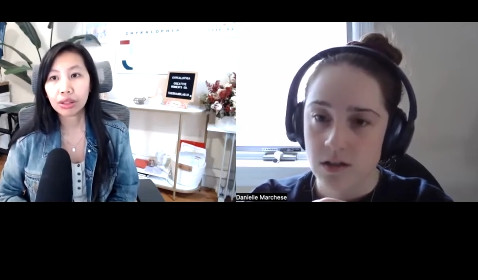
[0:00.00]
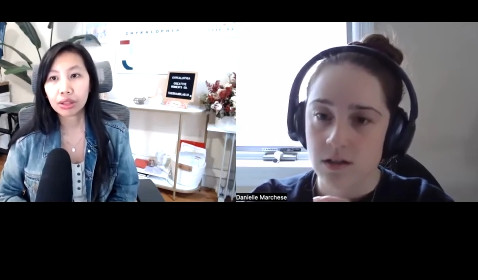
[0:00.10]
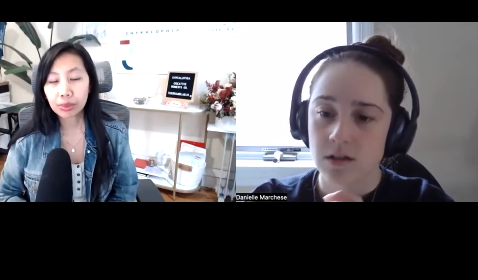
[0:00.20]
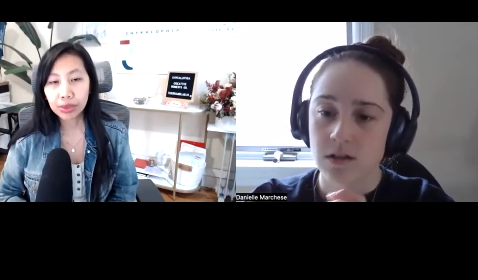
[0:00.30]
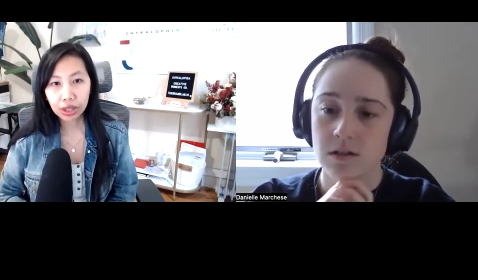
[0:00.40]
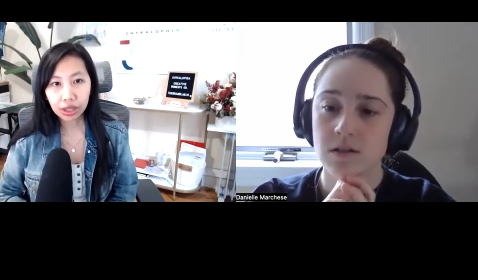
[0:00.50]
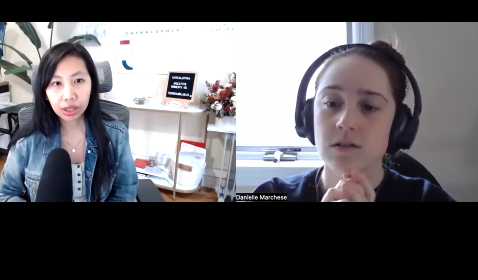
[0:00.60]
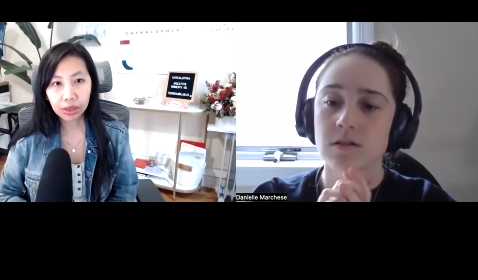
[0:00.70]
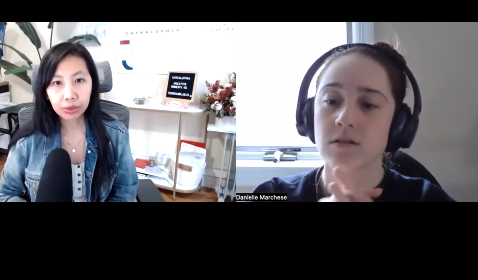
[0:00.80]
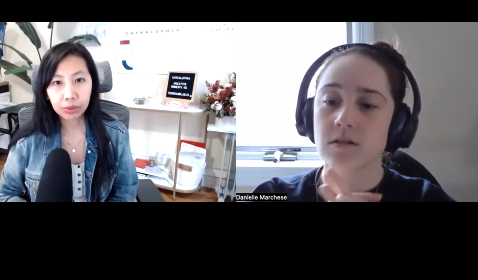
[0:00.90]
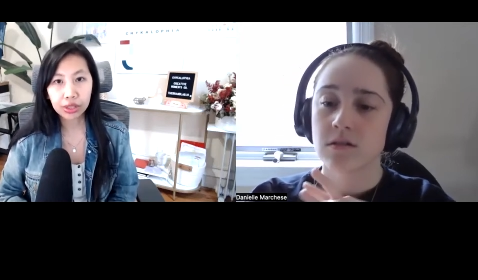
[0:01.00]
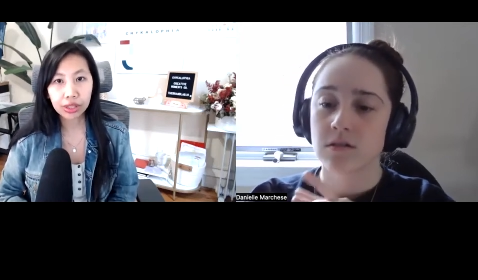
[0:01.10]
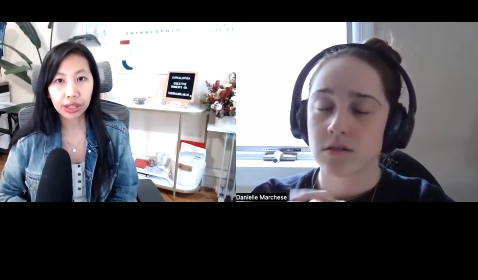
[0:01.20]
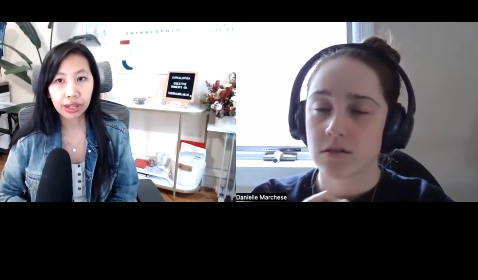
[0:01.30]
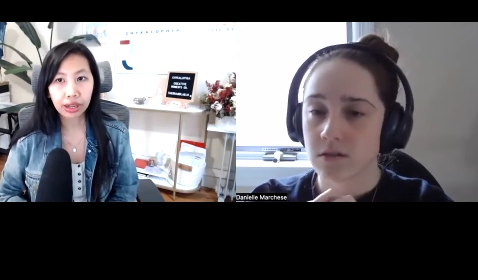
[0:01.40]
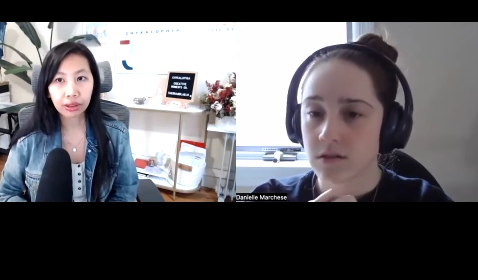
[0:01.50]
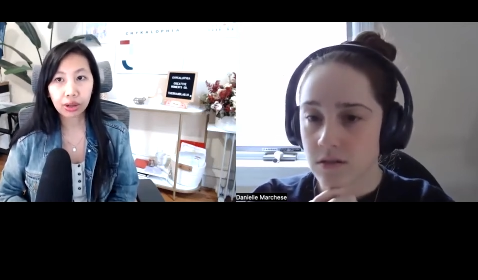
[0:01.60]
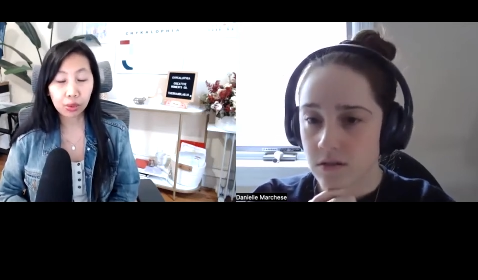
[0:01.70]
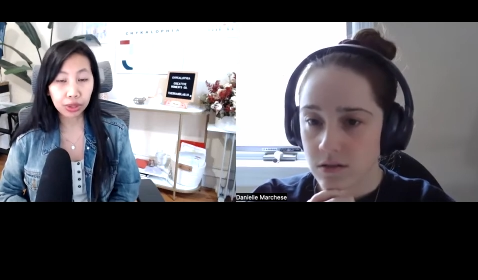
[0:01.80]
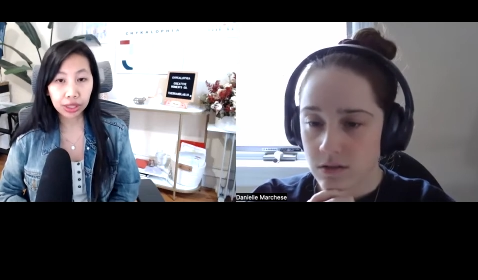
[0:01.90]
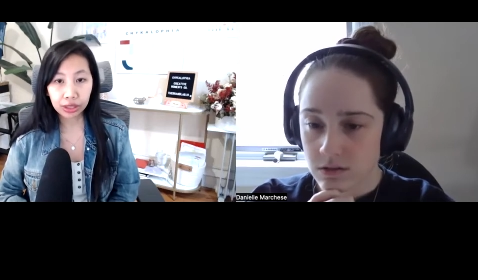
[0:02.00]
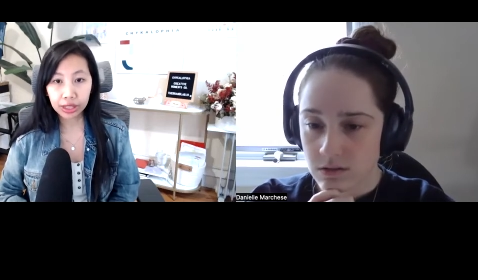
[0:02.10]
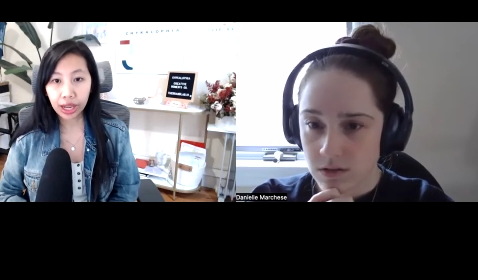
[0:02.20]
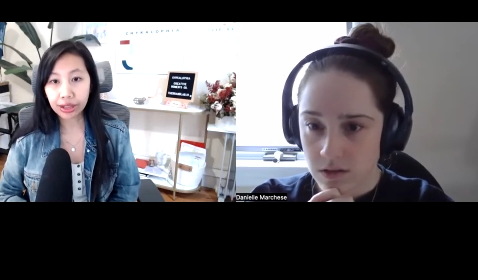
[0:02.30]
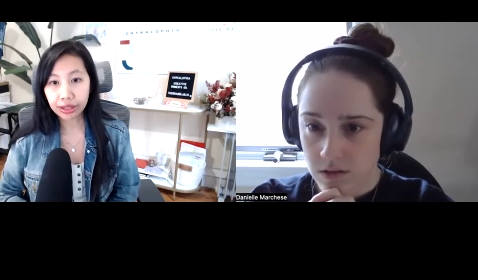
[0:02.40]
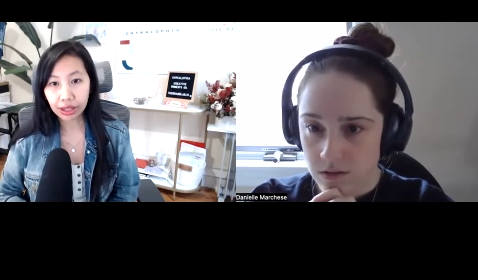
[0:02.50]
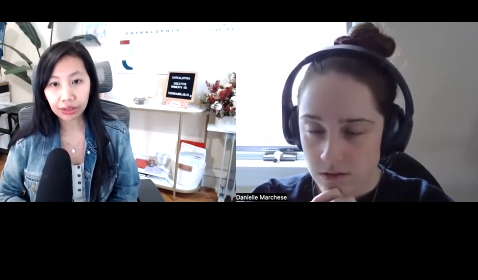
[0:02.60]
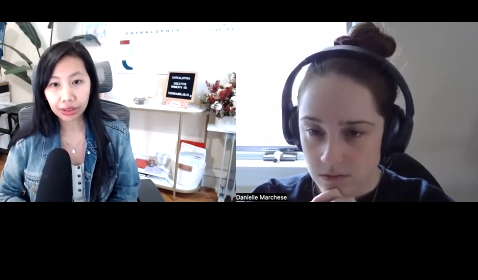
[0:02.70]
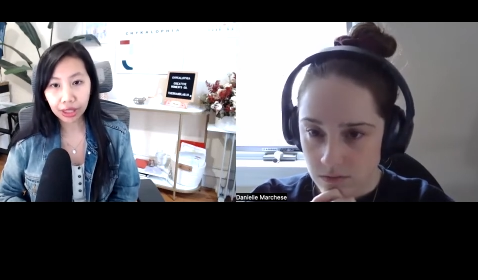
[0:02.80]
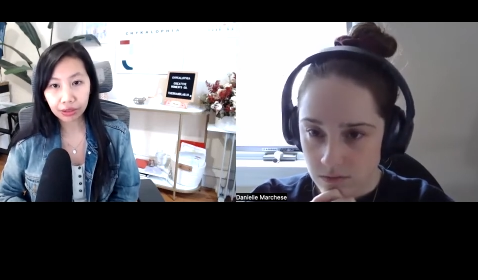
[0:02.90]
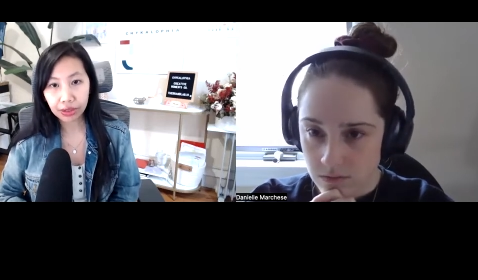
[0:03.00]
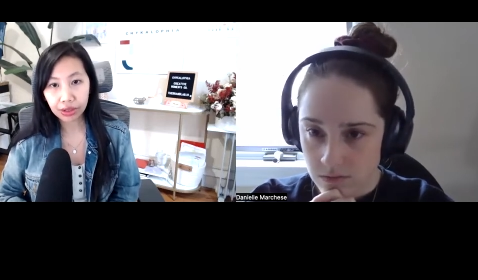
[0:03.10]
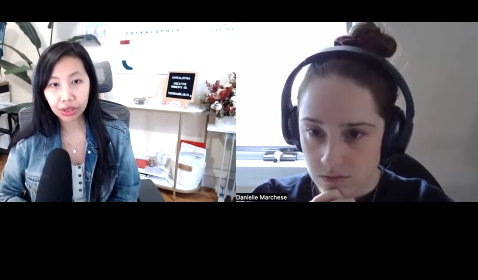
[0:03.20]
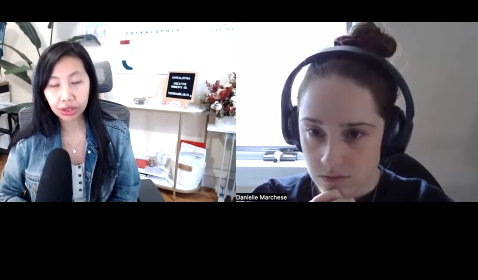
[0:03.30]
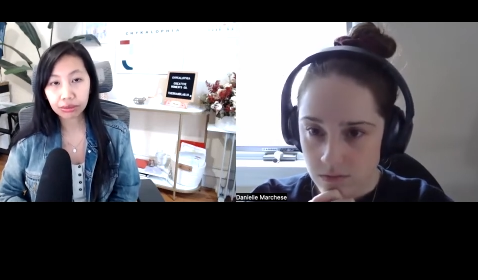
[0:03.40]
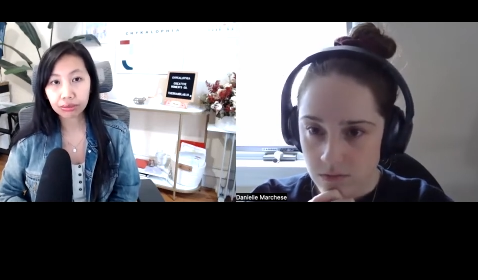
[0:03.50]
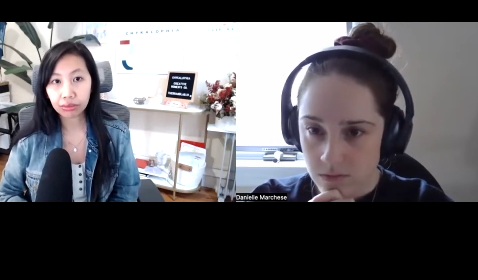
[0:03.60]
Speaker 1: Some startups would say that, oh, we need to test everything first.